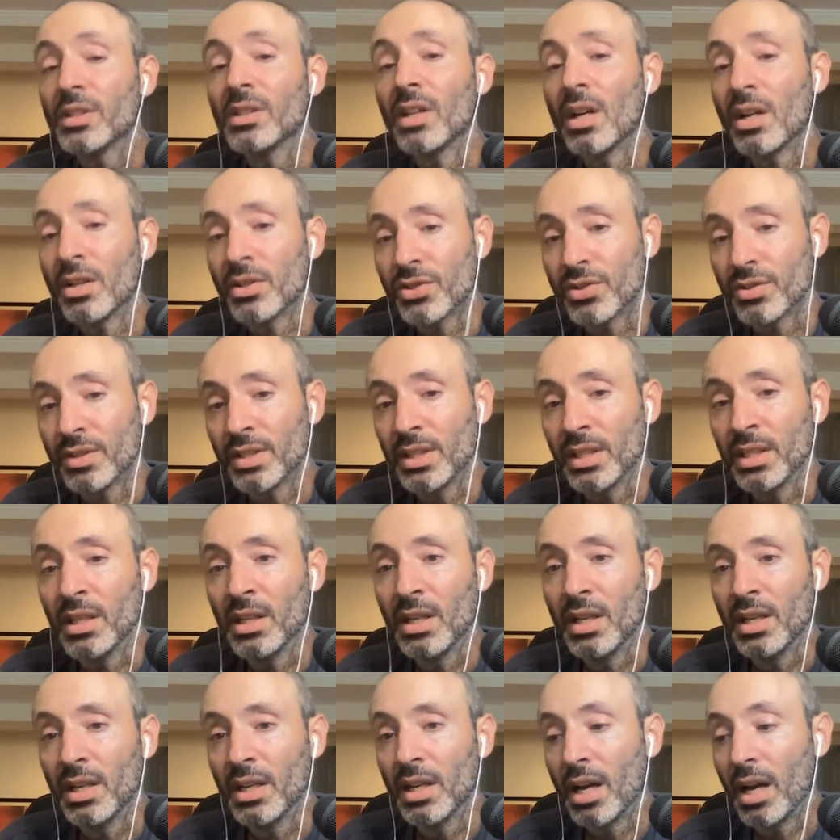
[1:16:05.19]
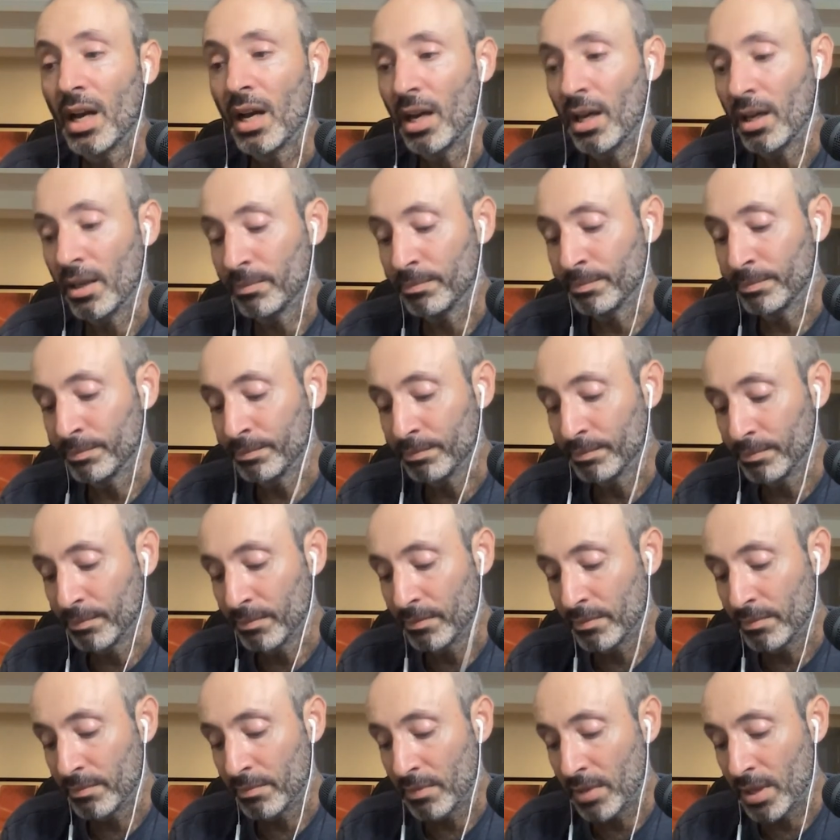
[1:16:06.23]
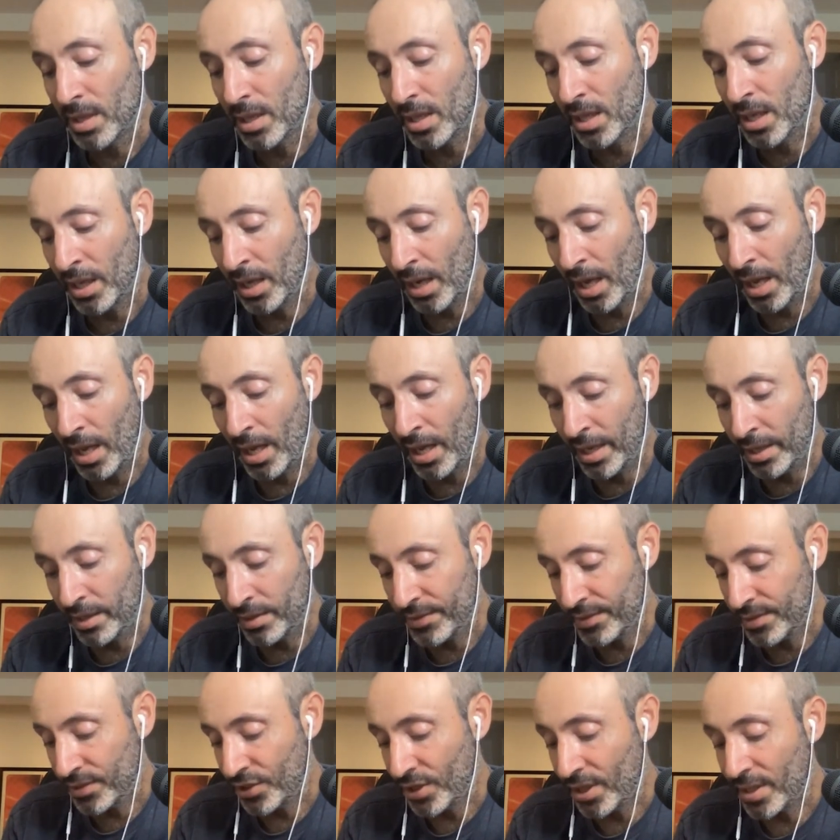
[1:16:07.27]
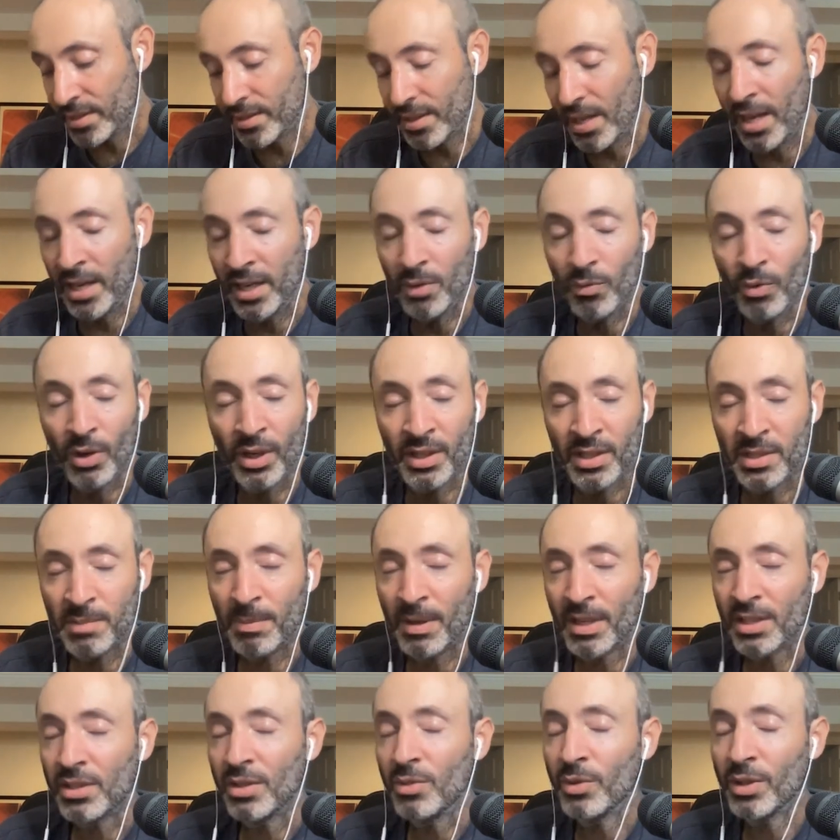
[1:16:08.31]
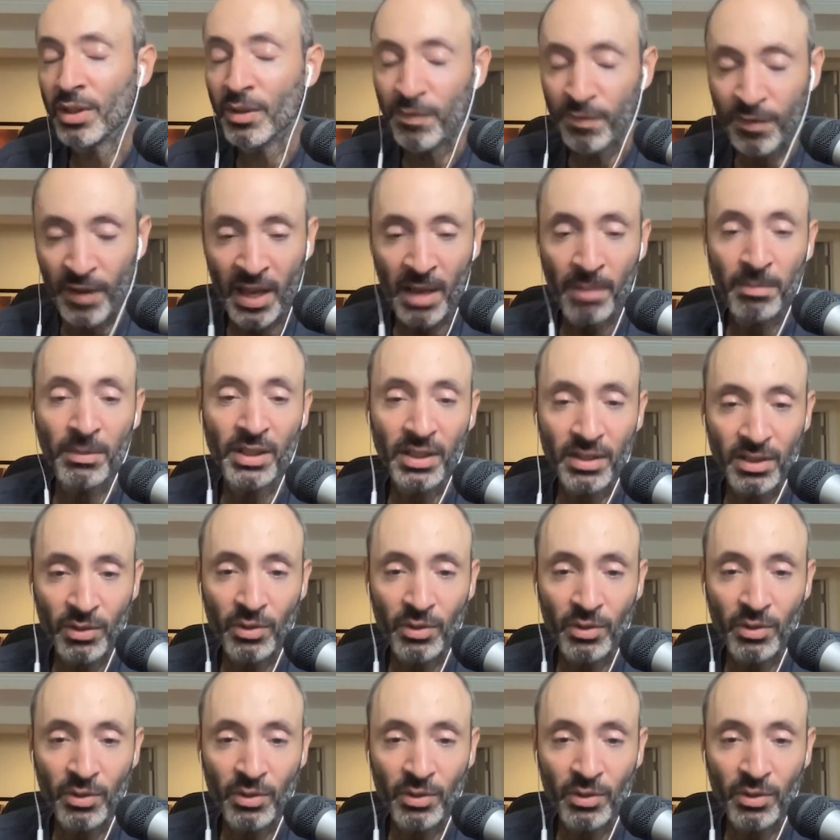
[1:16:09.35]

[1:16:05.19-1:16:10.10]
luxury, um, and I, I suggest anyone, especially with a family, do